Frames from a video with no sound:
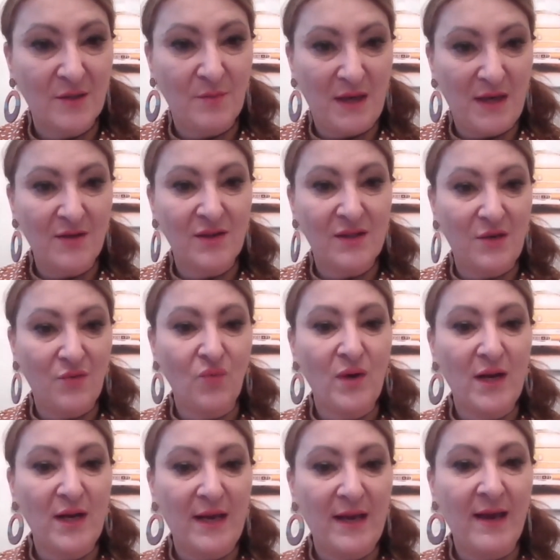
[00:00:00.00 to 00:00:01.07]
because it
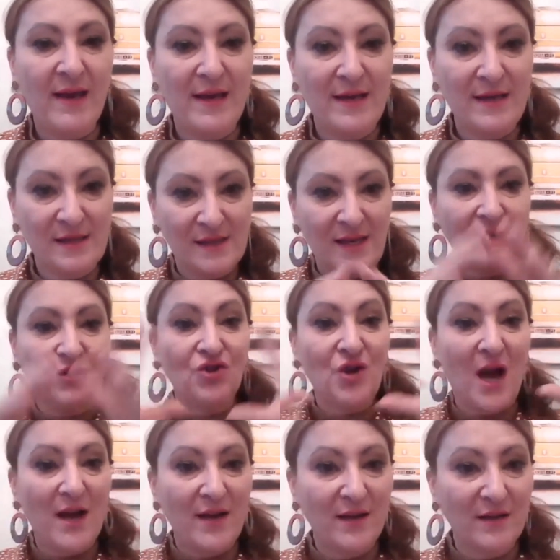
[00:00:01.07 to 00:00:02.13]
really is a
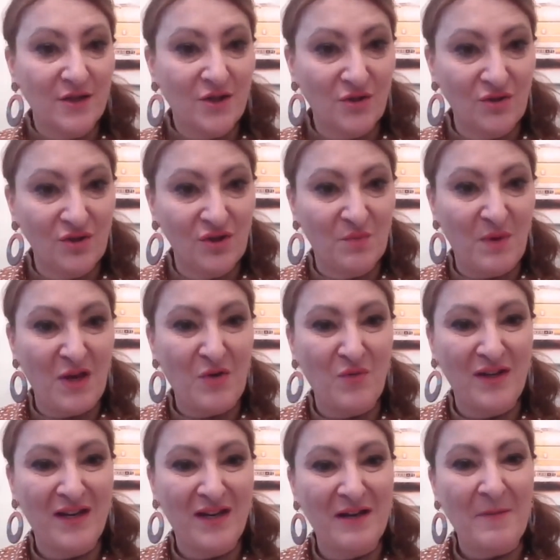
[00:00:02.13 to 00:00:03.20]
giant, so to speak,
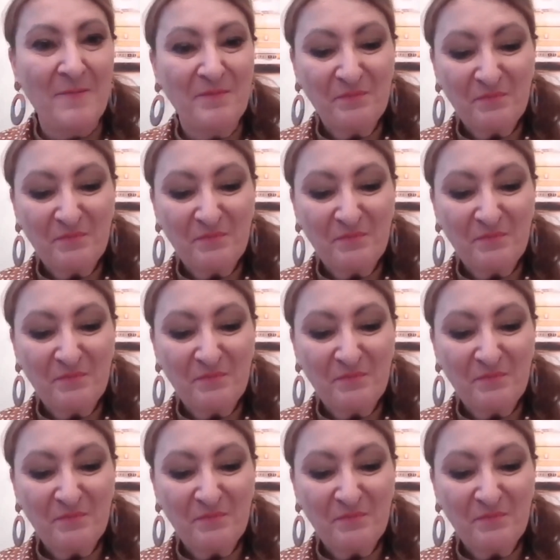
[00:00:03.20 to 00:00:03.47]
within